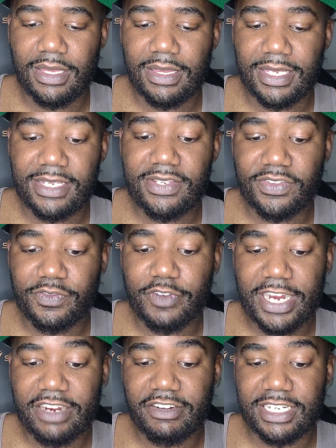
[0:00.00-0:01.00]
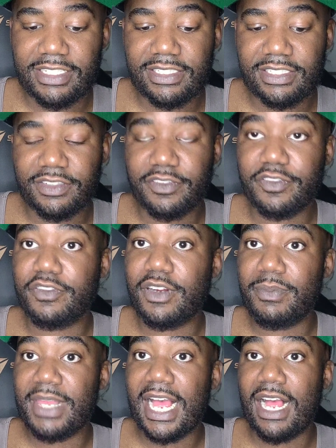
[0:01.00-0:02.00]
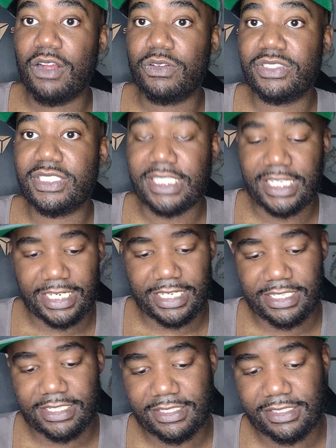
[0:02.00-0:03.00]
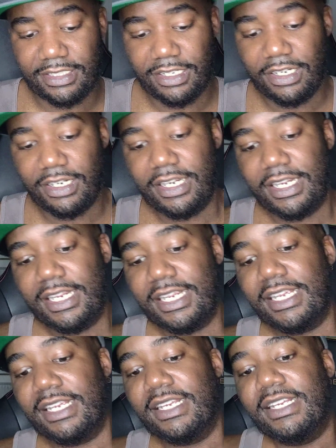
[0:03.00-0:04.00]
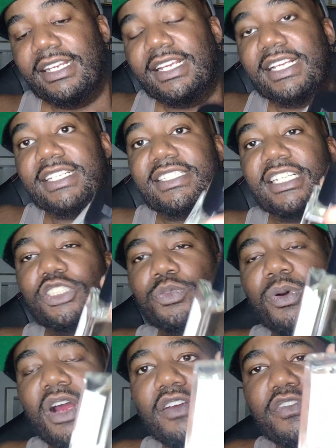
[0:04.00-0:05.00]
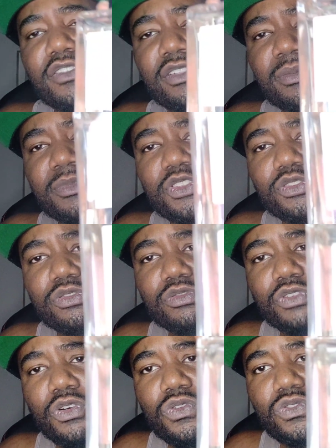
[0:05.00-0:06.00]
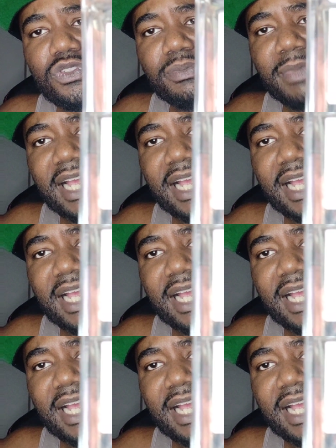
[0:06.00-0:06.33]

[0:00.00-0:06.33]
this fragrance from the house is Essential Parfums Rose